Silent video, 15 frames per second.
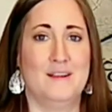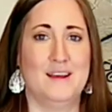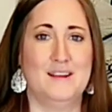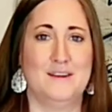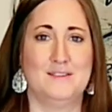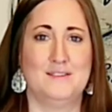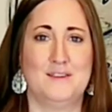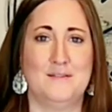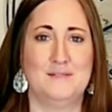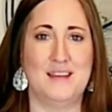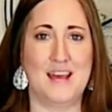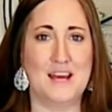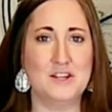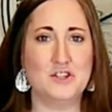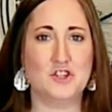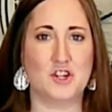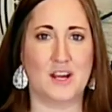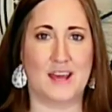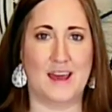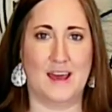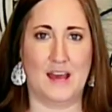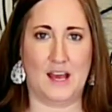does those
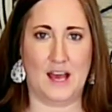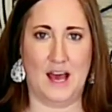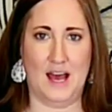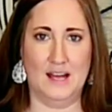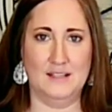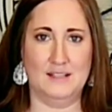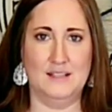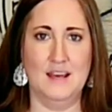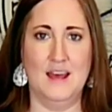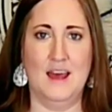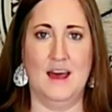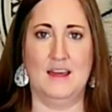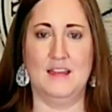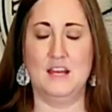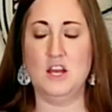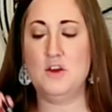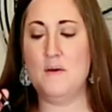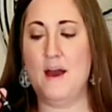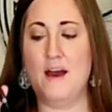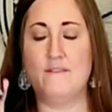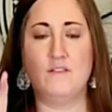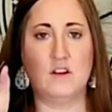intricate cuts. And then you
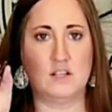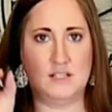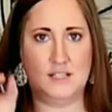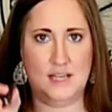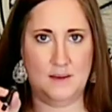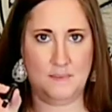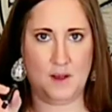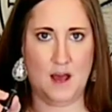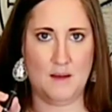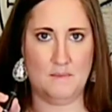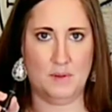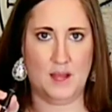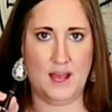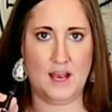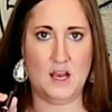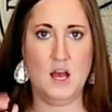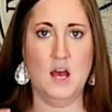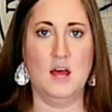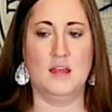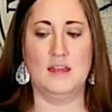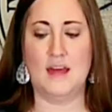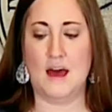have your deep cut blade.
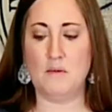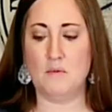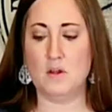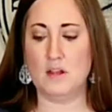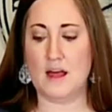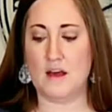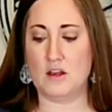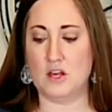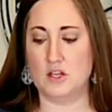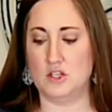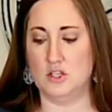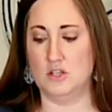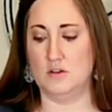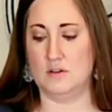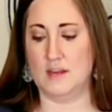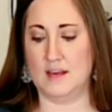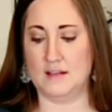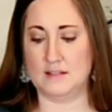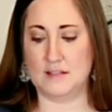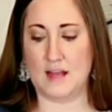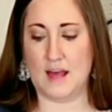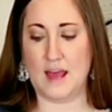And that will allow you to do
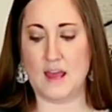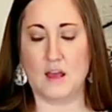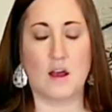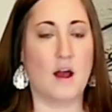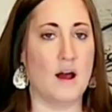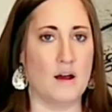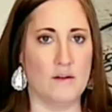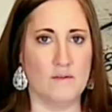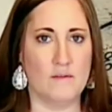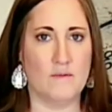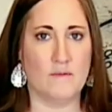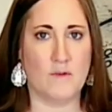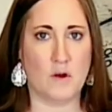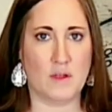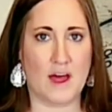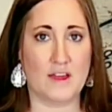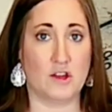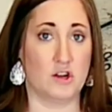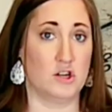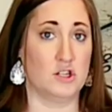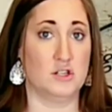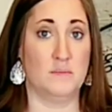things like faux
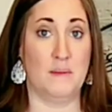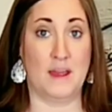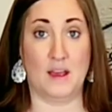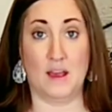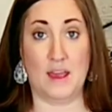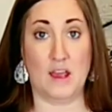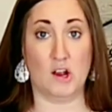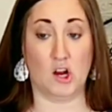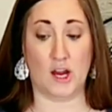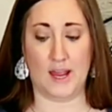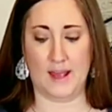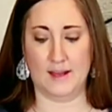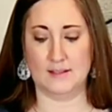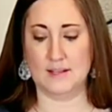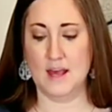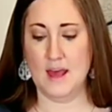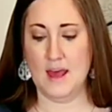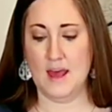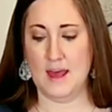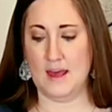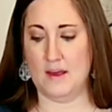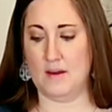leather to make earrings.
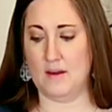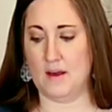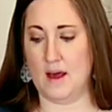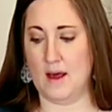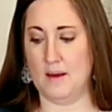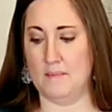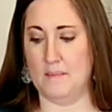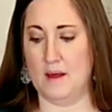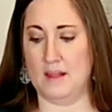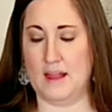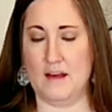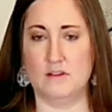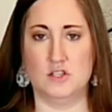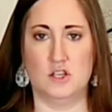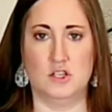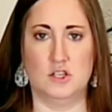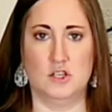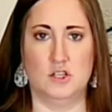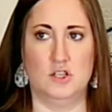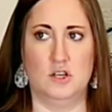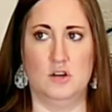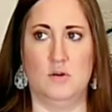It allows you to
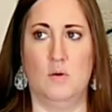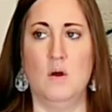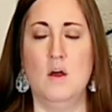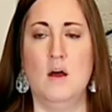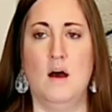do